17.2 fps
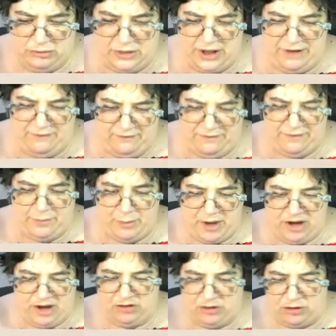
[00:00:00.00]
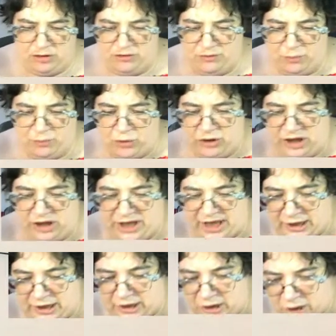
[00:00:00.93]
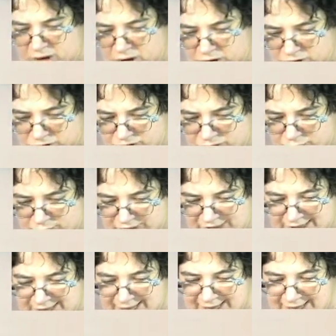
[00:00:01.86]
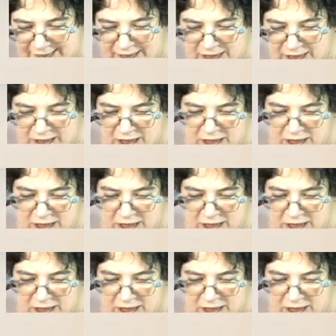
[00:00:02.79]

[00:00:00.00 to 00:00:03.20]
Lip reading: information of what you can and can't do with clay,